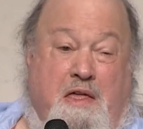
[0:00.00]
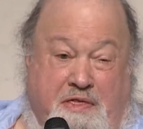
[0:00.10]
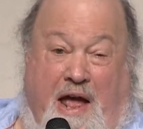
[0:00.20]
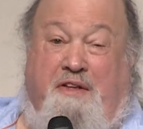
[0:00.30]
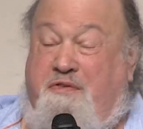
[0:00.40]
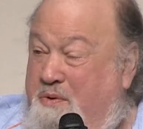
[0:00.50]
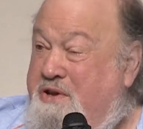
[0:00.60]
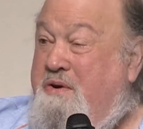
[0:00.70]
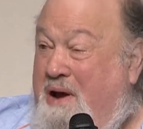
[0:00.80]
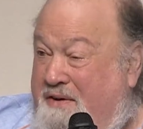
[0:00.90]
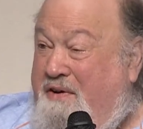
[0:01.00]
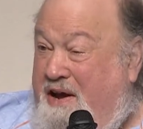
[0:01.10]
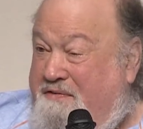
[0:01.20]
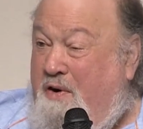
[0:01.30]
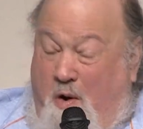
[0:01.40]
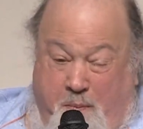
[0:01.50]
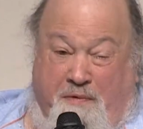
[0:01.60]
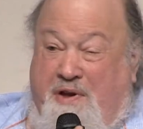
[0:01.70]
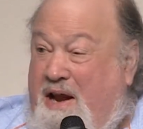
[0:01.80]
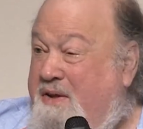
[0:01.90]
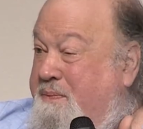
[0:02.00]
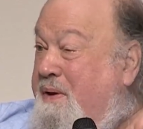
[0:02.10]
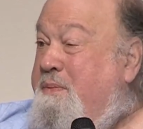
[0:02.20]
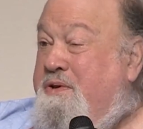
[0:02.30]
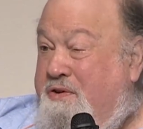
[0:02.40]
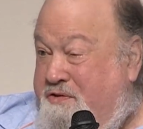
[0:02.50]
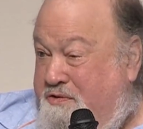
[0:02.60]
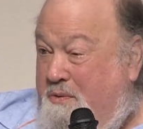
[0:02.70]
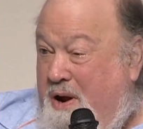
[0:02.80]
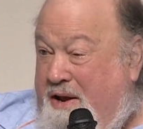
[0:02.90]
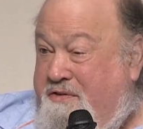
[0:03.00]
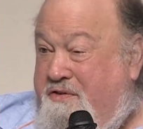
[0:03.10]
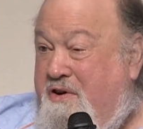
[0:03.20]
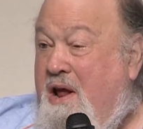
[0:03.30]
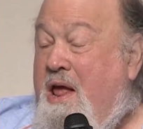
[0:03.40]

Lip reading: that's when you have half a hope of getting people to switch.